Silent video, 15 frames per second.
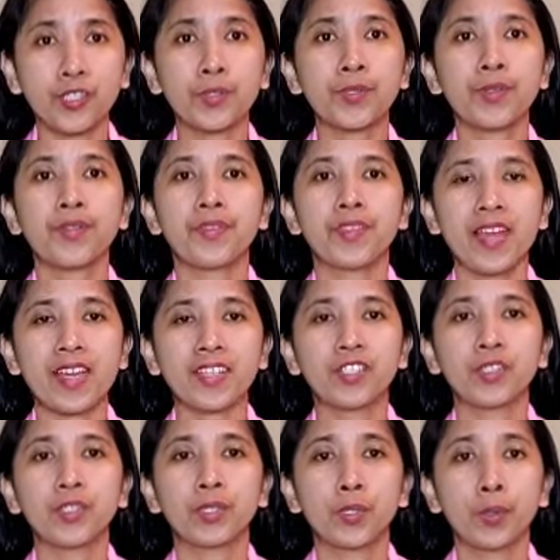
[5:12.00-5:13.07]
sure
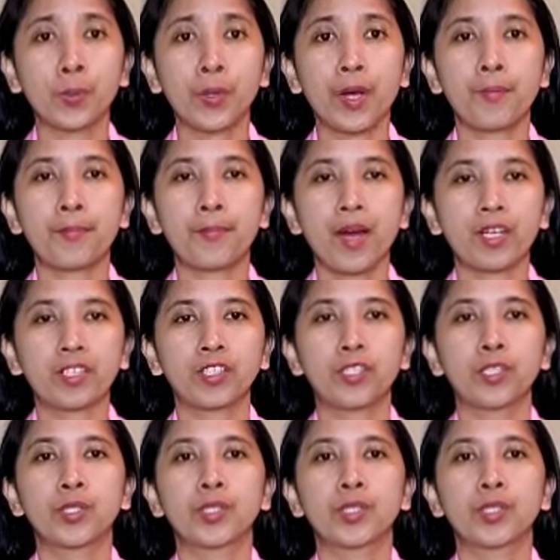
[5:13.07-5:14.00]
that you know about